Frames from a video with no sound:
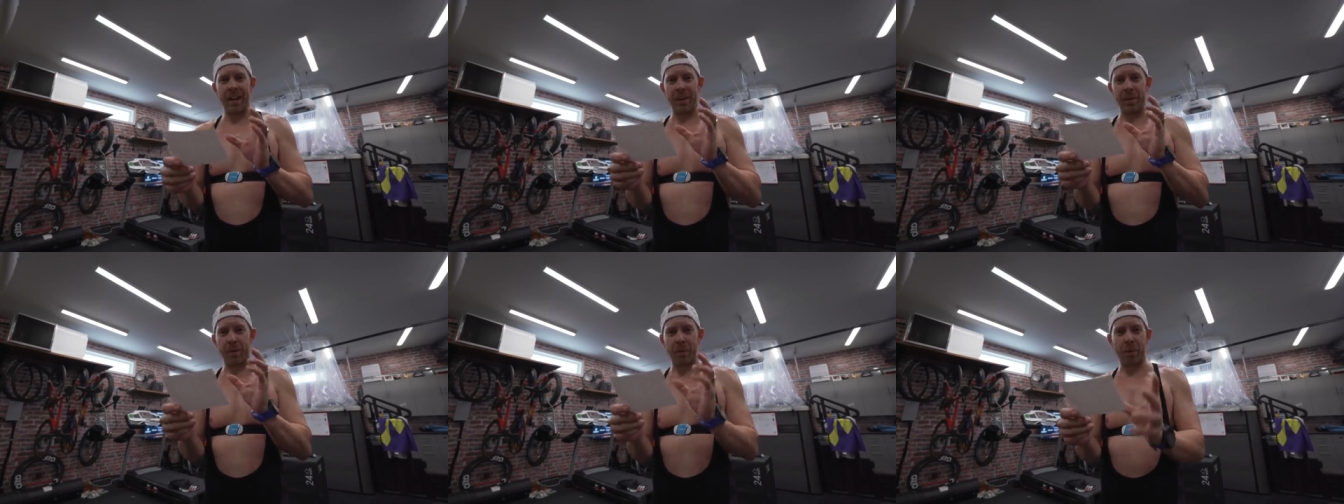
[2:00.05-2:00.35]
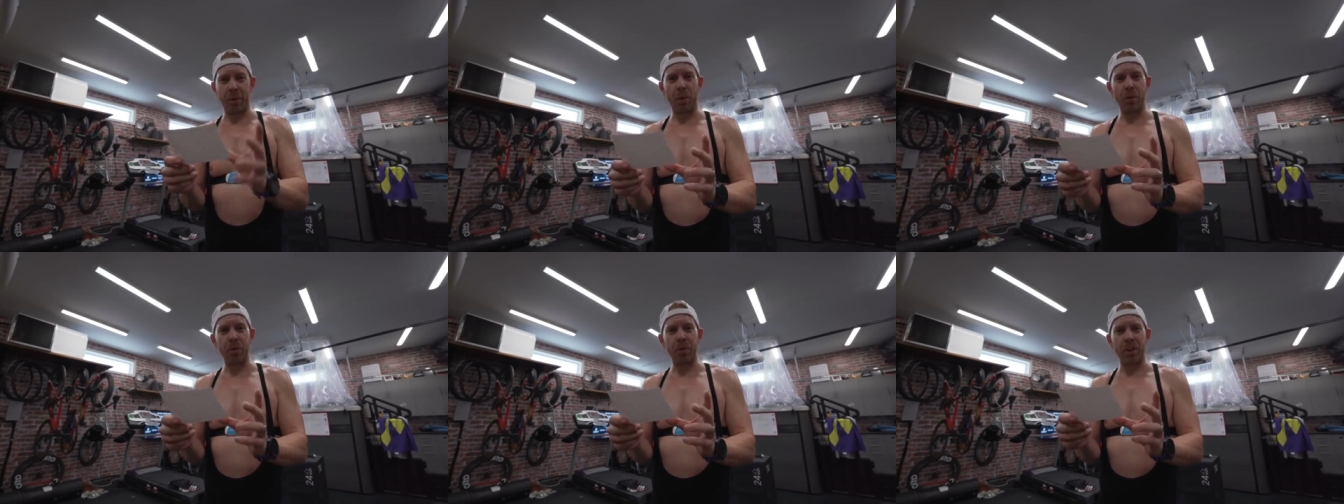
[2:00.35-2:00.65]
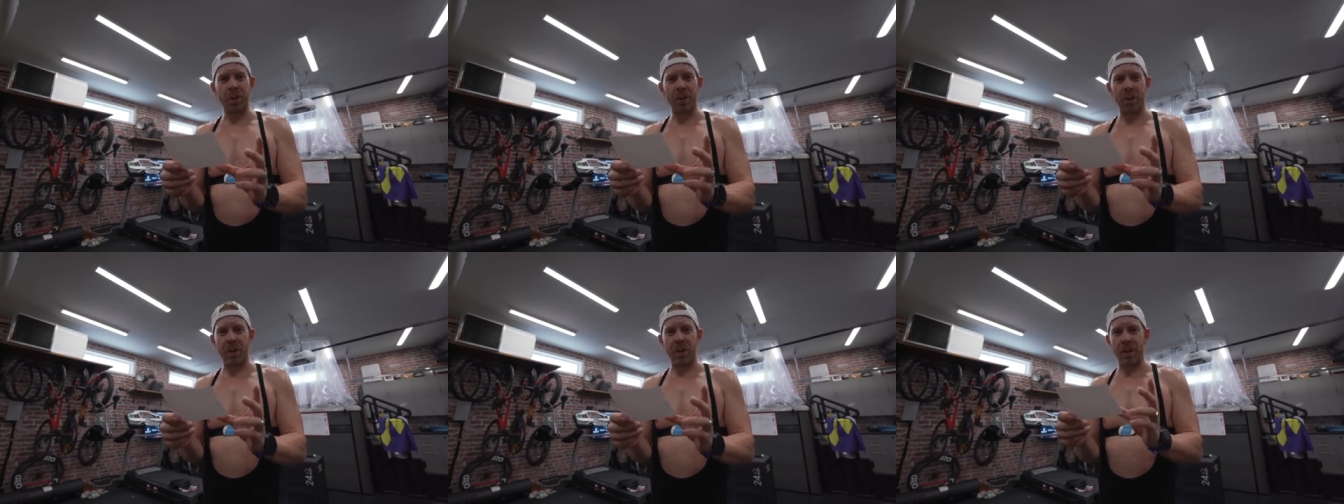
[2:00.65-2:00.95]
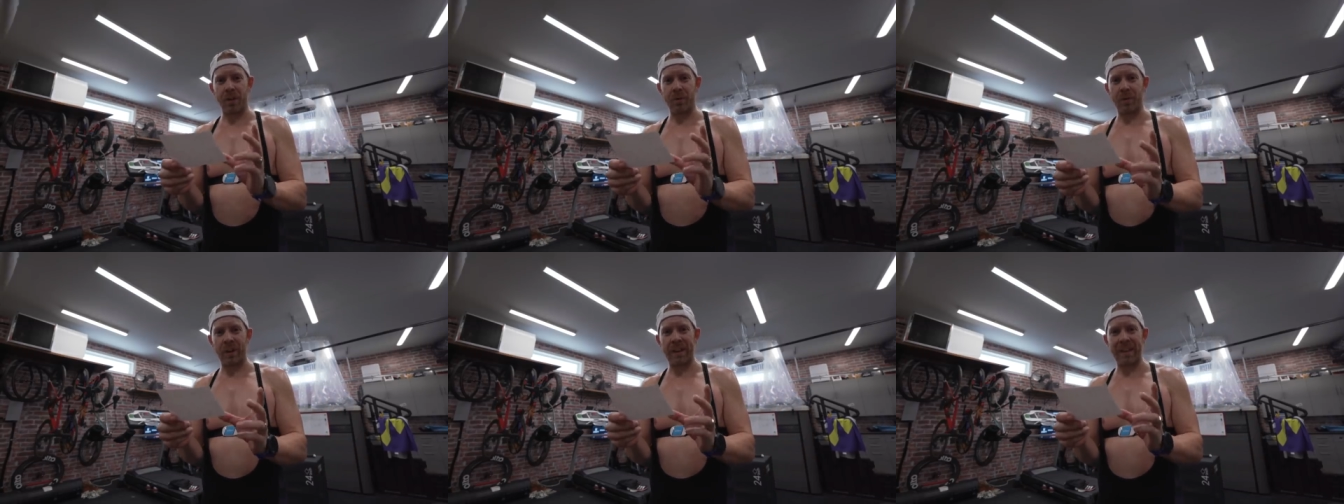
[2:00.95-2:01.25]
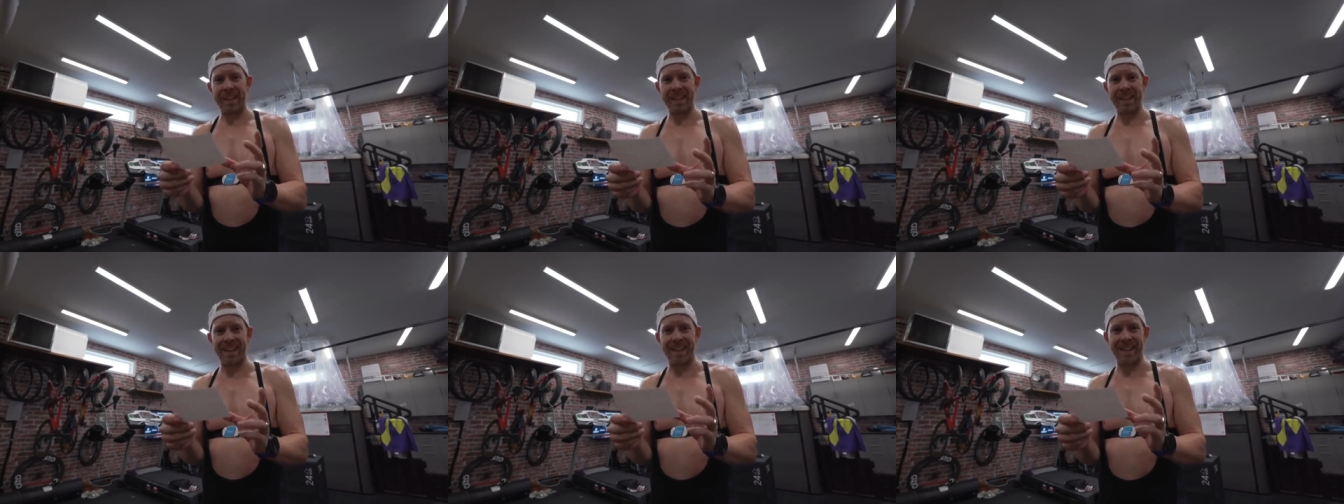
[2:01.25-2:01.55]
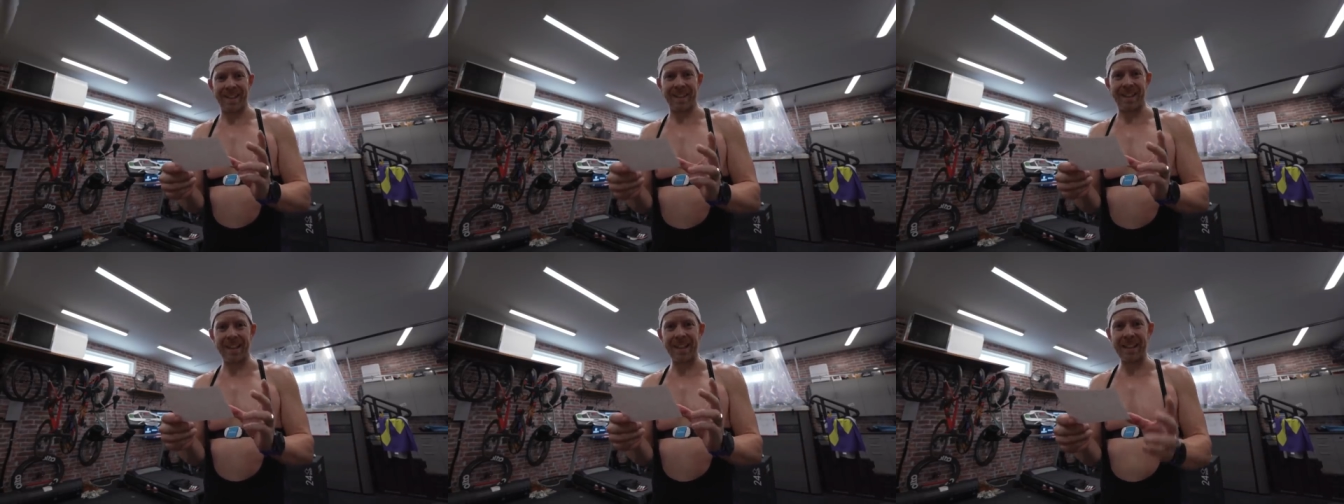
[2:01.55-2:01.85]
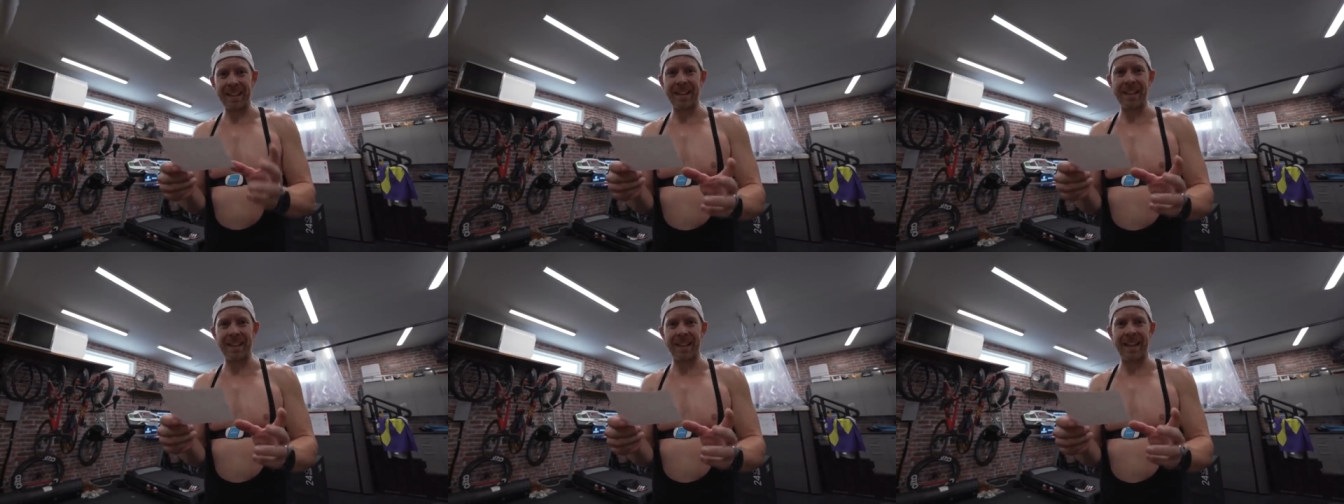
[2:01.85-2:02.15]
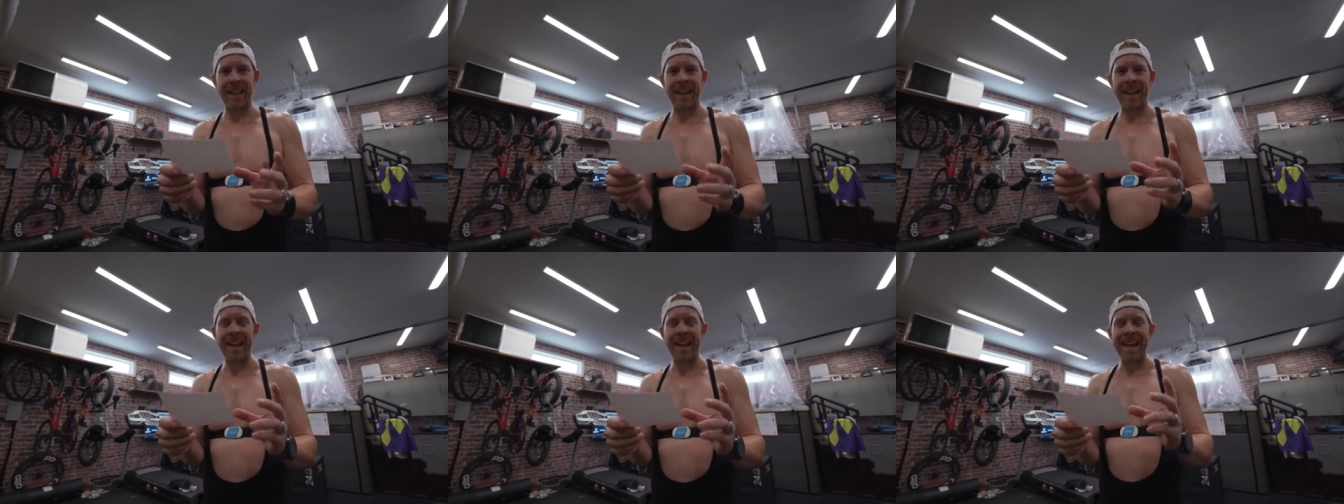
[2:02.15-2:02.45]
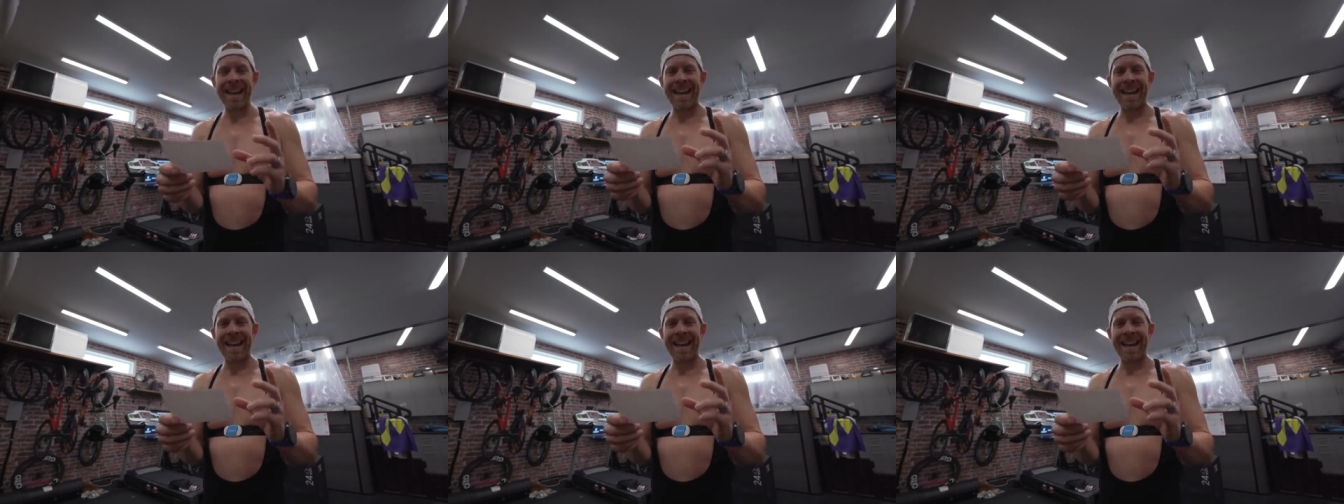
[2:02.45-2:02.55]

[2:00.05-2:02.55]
the protocol of what this is. This is the